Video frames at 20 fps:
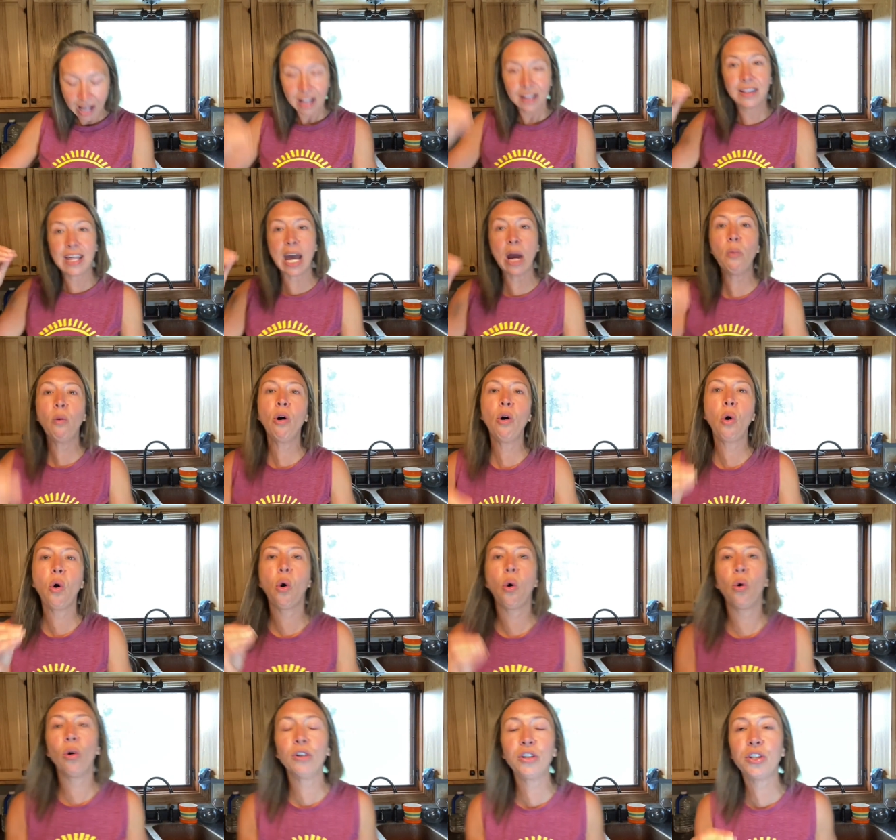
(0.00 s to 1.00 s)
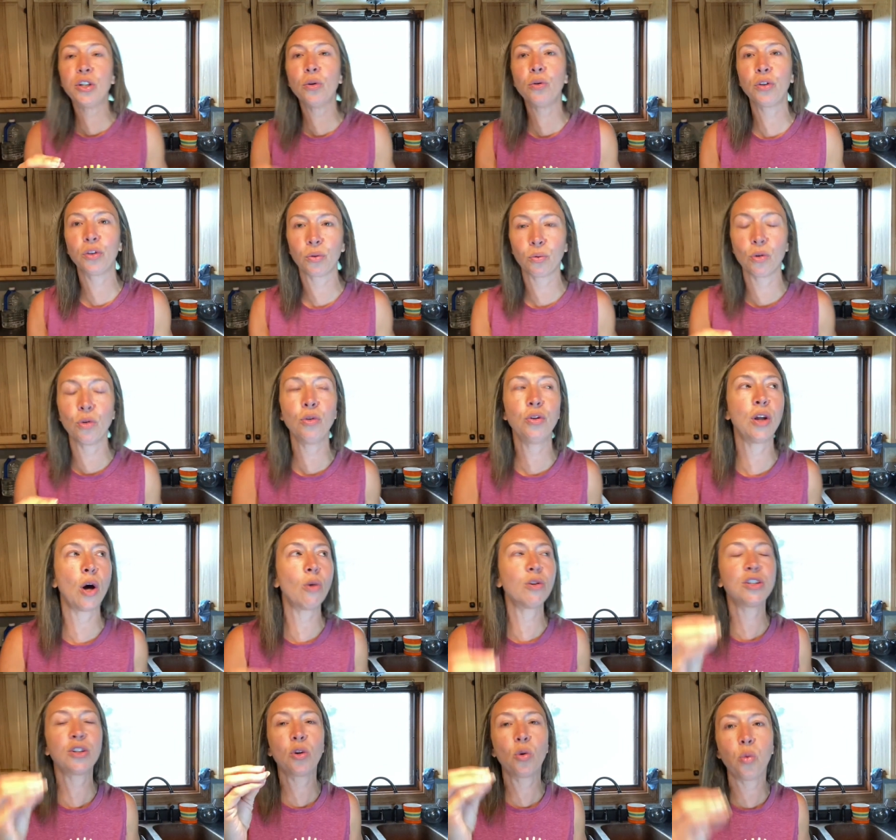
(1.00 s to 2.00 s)
They will hold you through
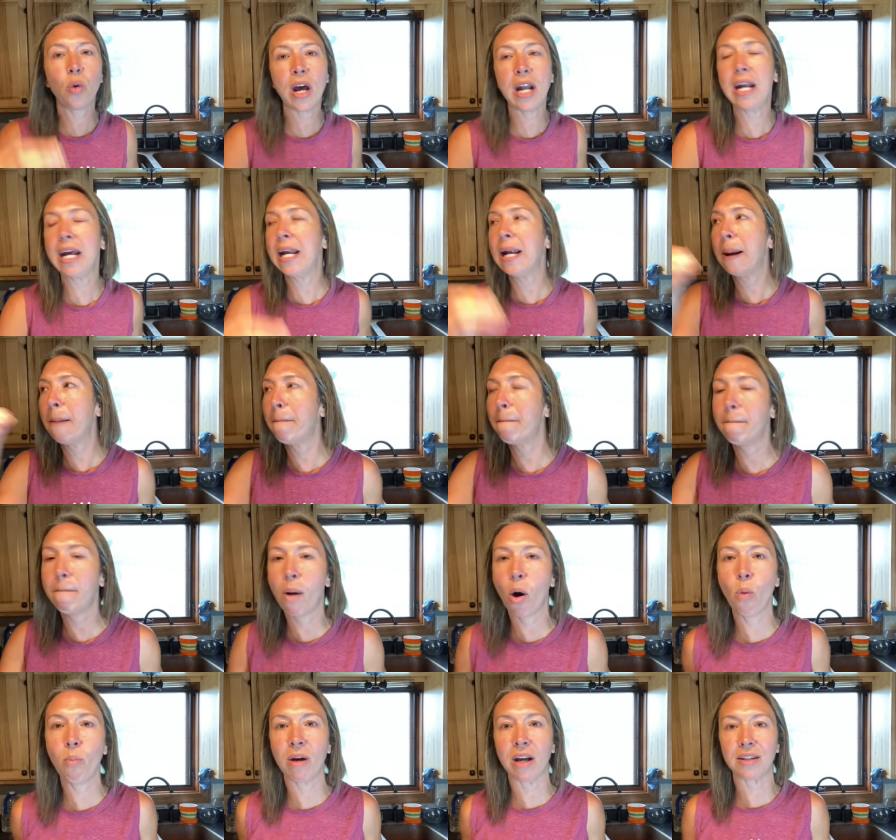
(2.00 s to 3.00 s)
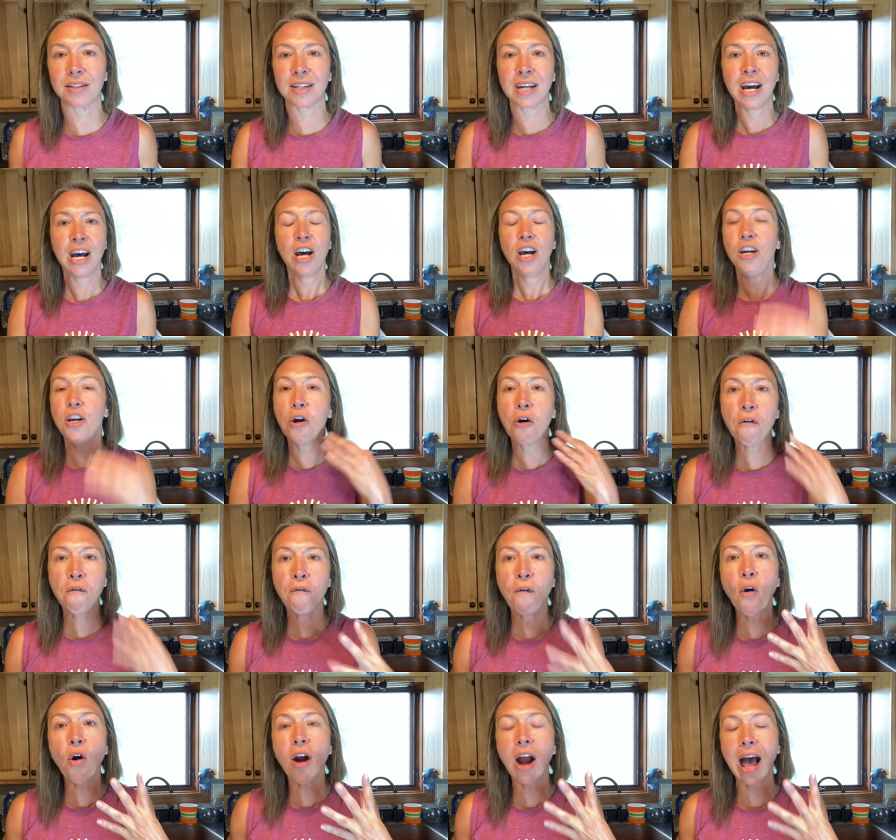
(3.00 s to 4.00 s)
those quitting moments.
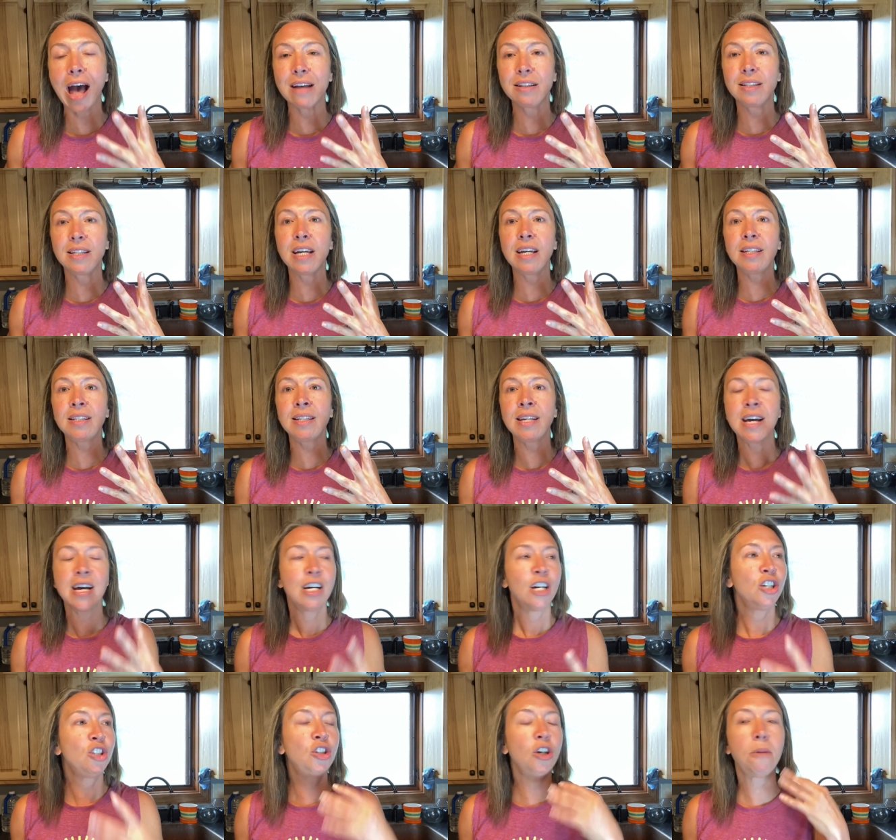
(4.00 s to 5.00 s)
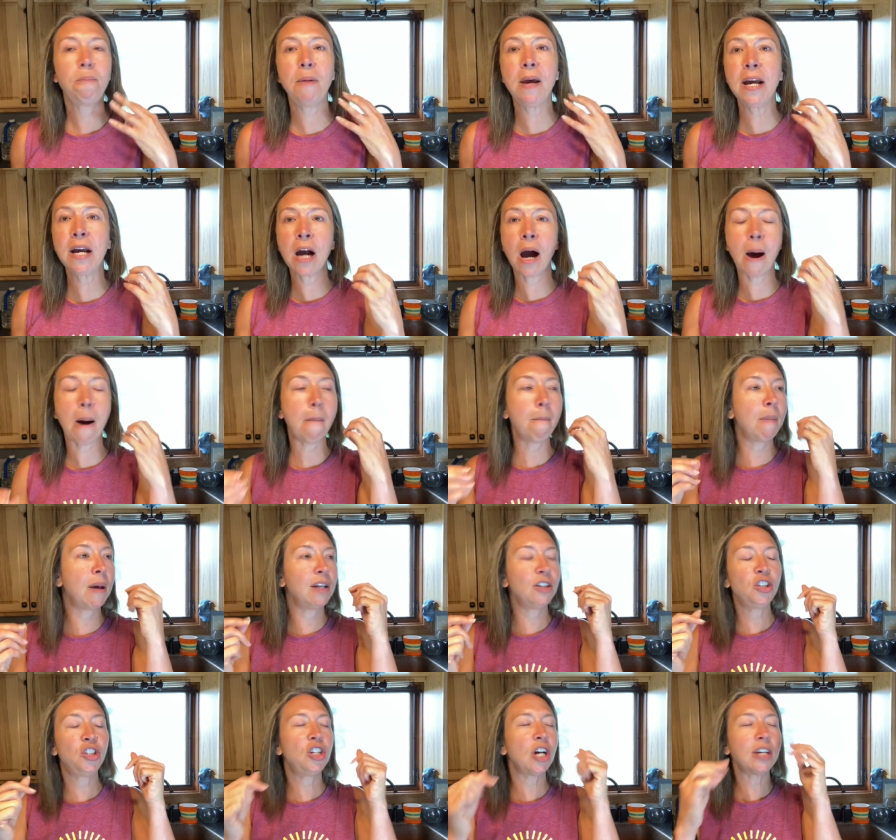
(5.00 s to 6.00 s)
Your four S's should become
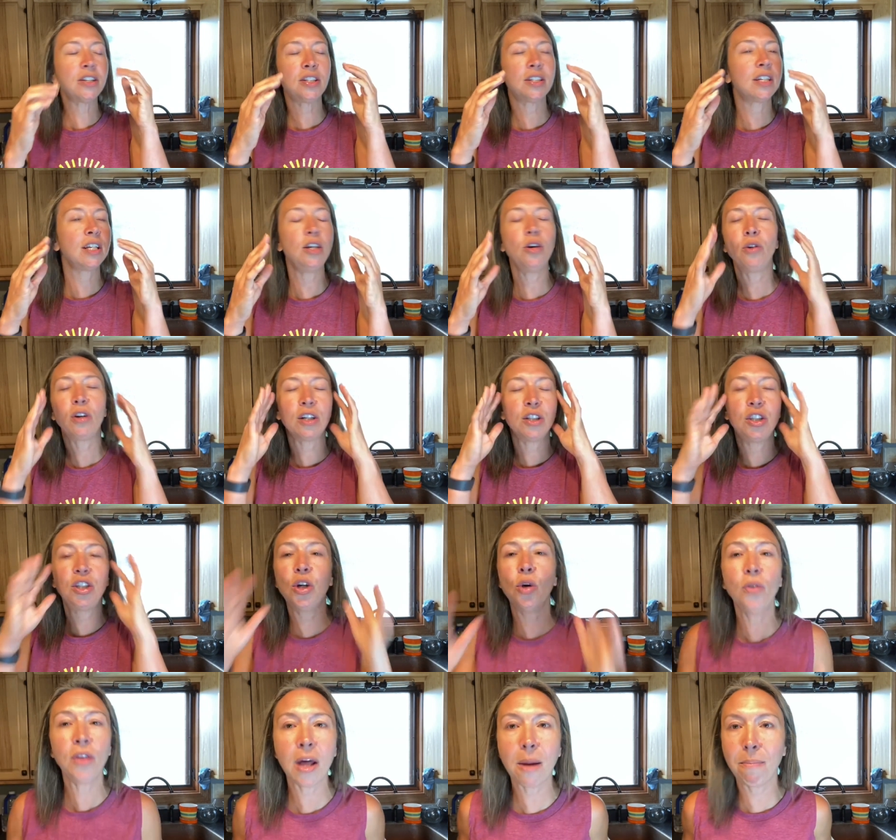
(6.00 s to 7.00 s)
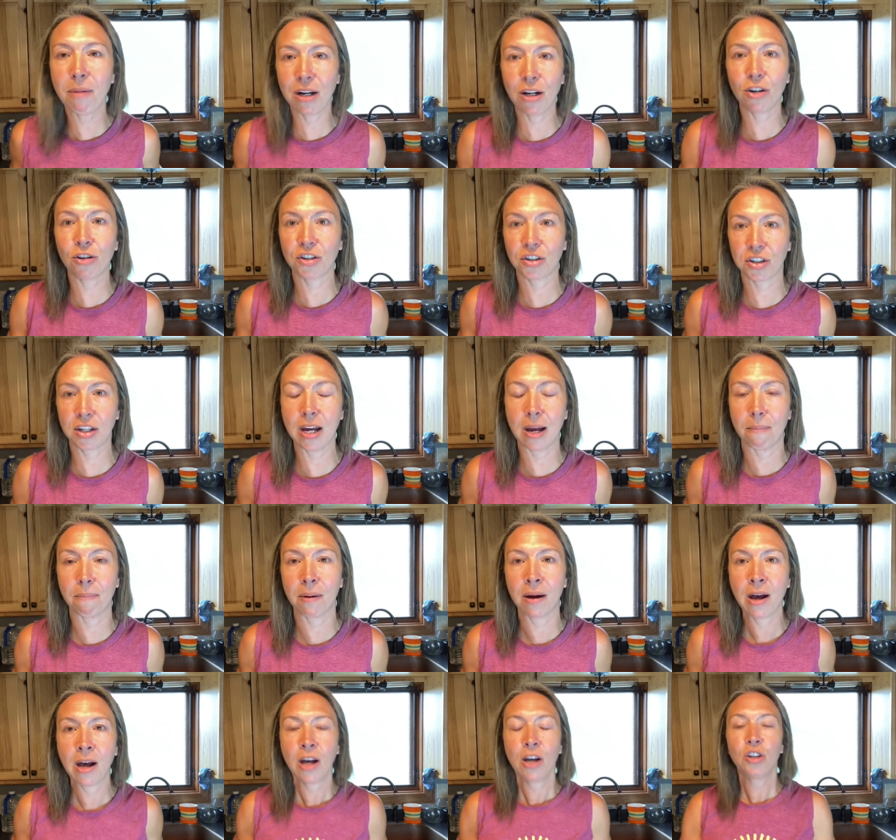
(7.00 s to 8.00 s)
just, you could do them in your
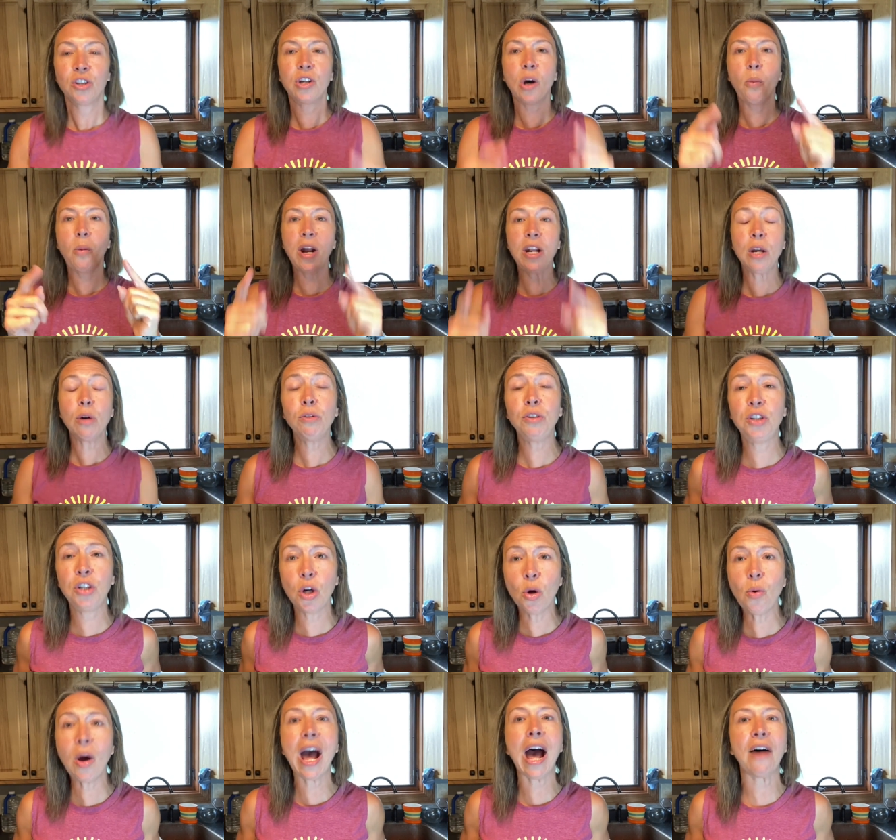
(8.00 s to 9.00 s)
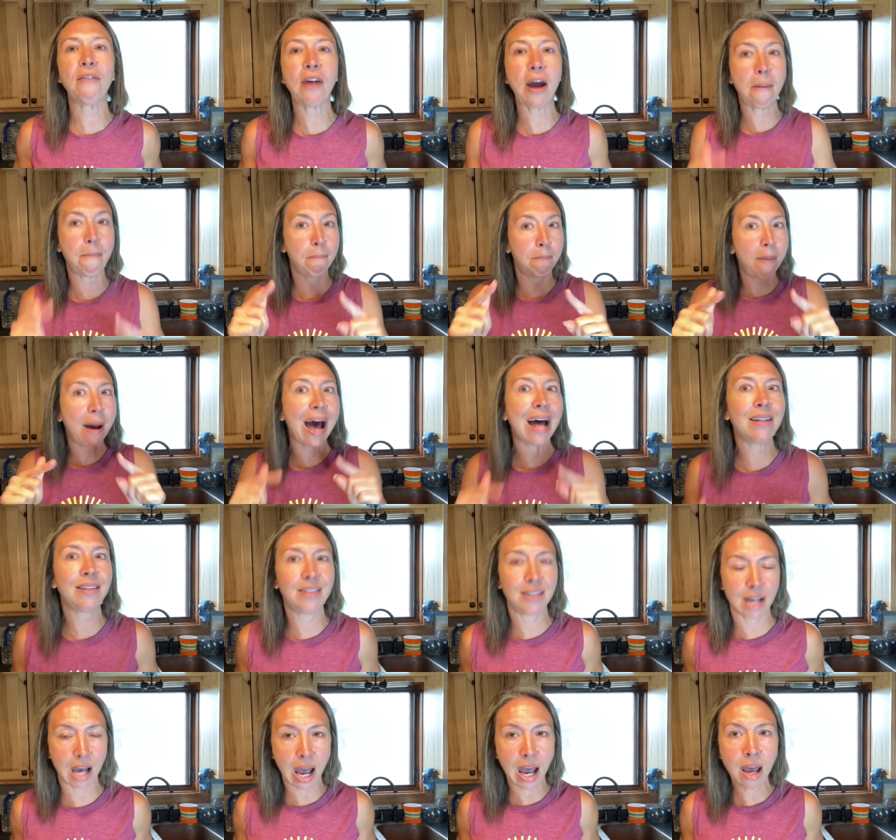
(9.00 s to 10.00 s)
sleep. So when you do have a
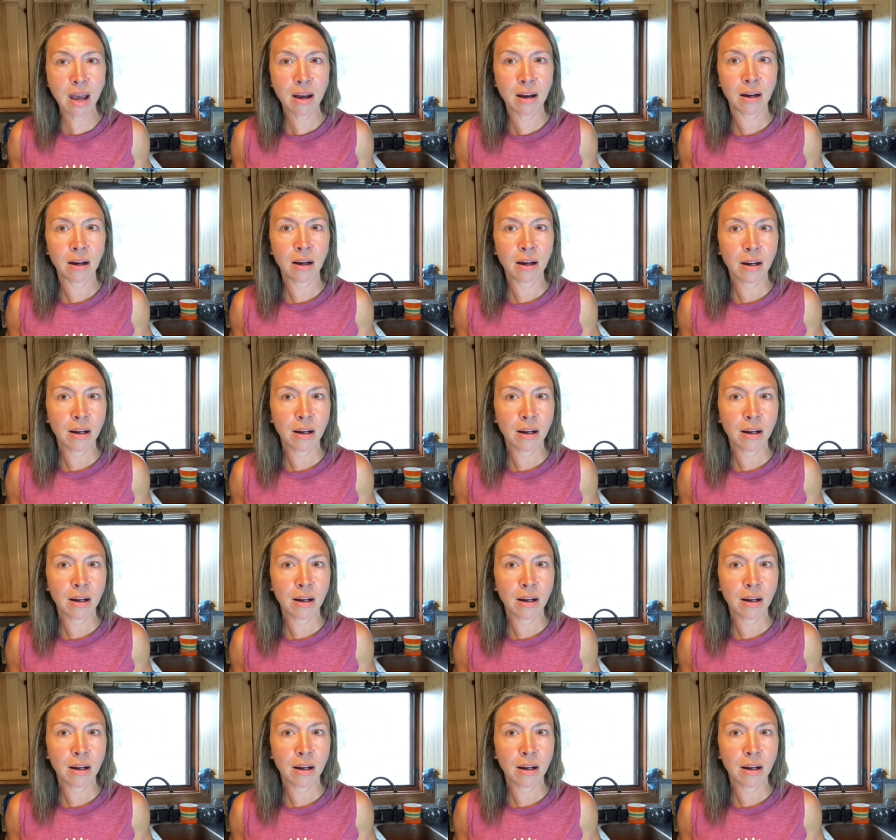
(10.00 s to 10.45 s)
bad day,